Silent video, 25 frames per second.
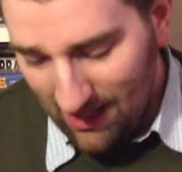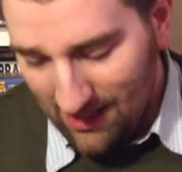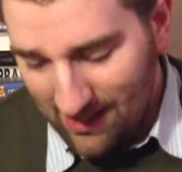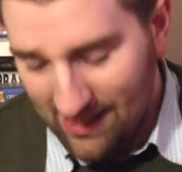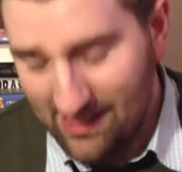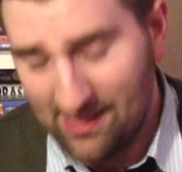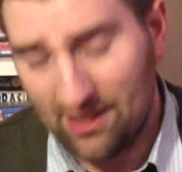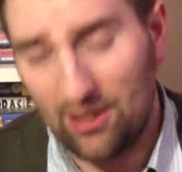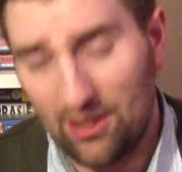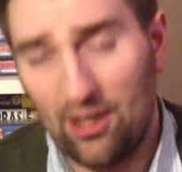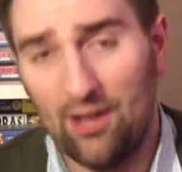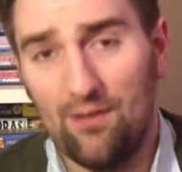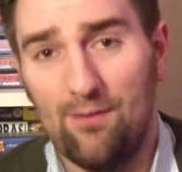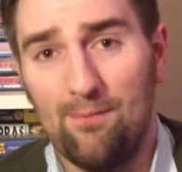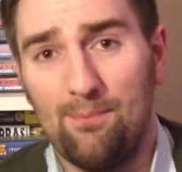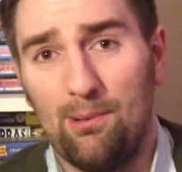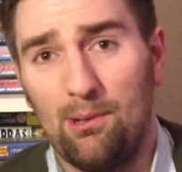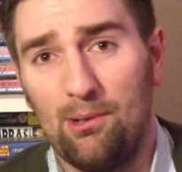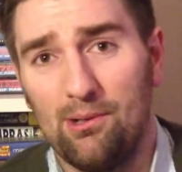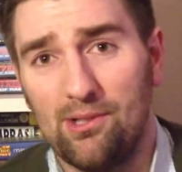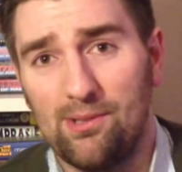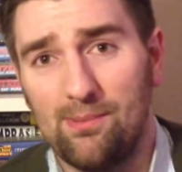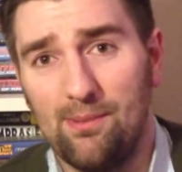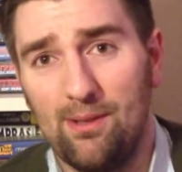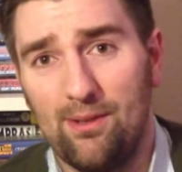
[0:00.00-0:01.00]
This is a guy from
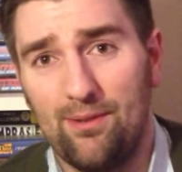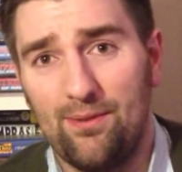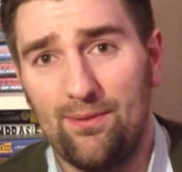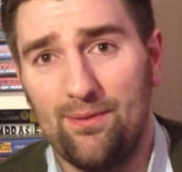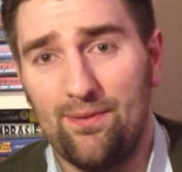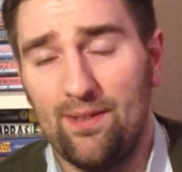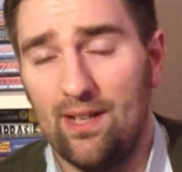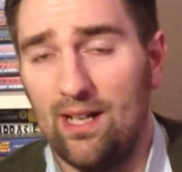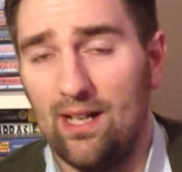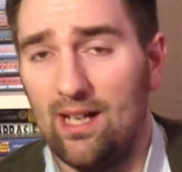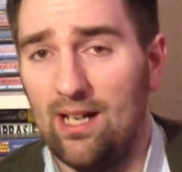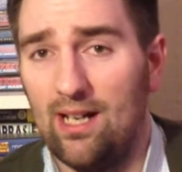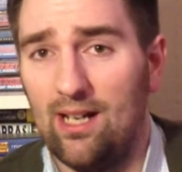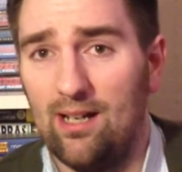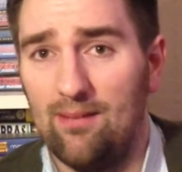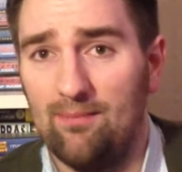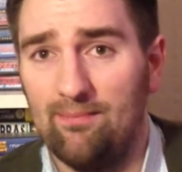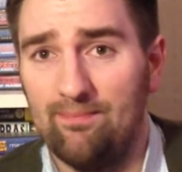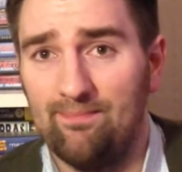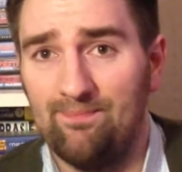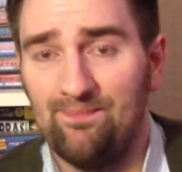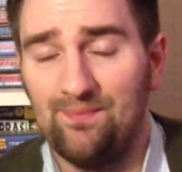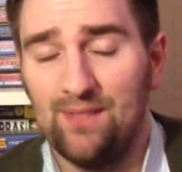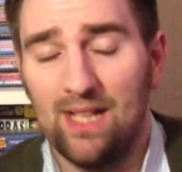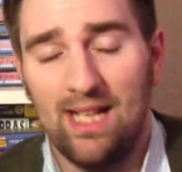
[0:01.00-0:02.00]
Portsmouth.
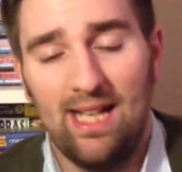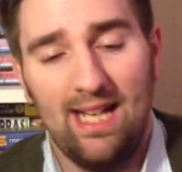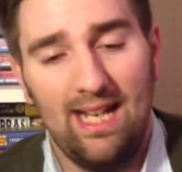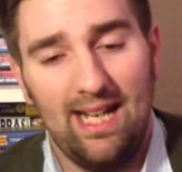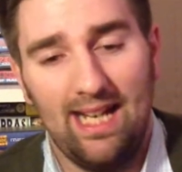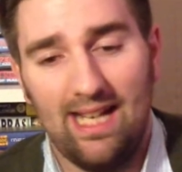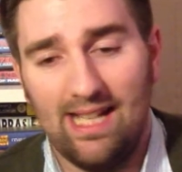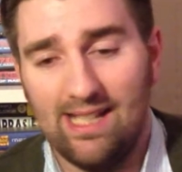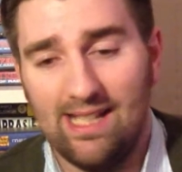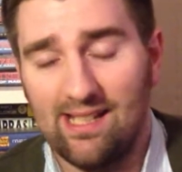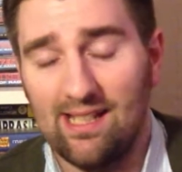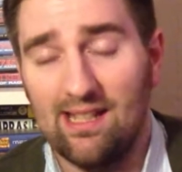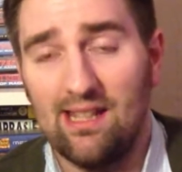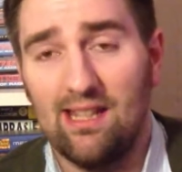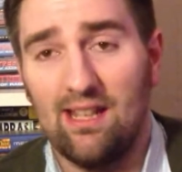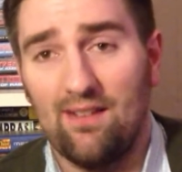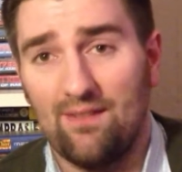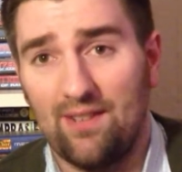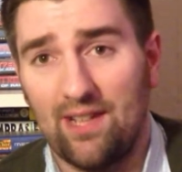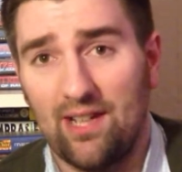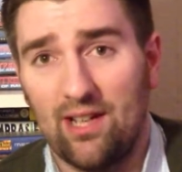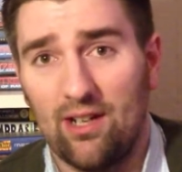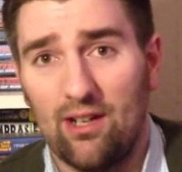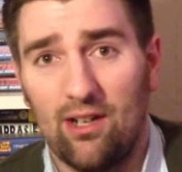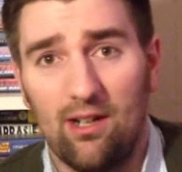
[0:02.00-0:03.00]
He's a
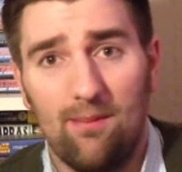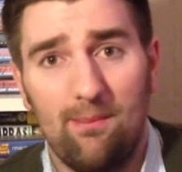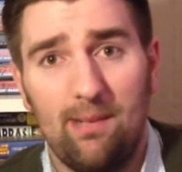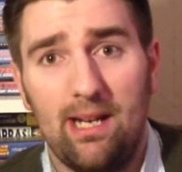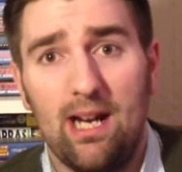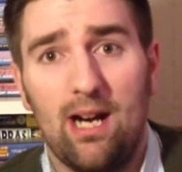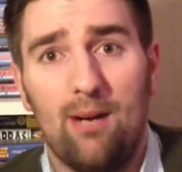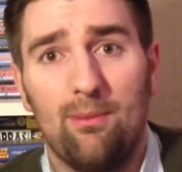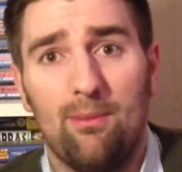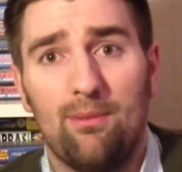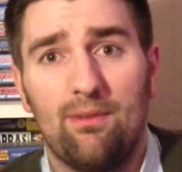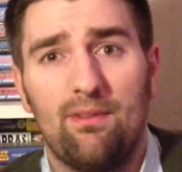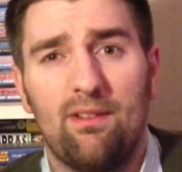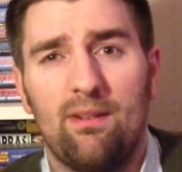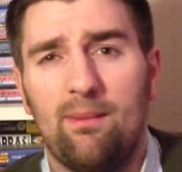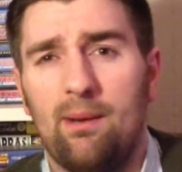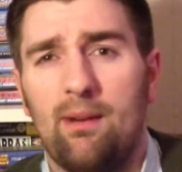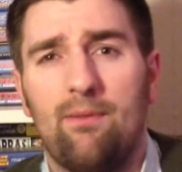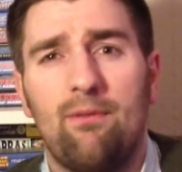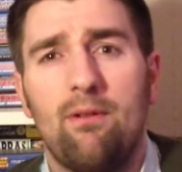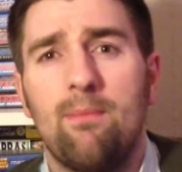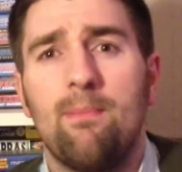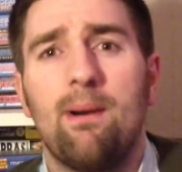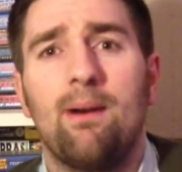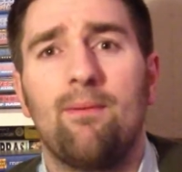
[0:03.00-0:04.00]
lovely guy. I meet up with him
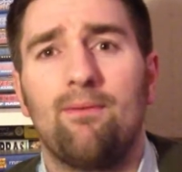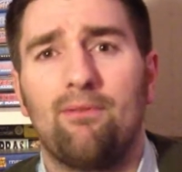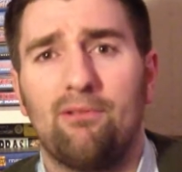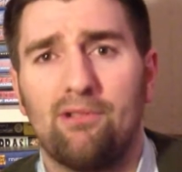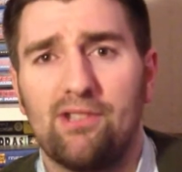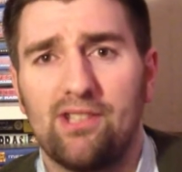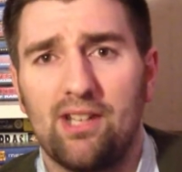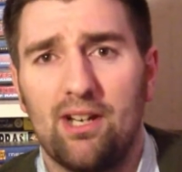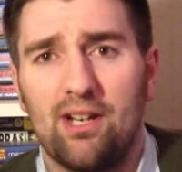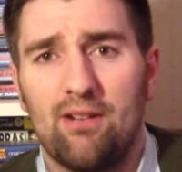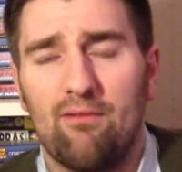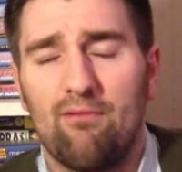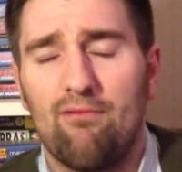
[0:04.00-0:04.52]
every month or so.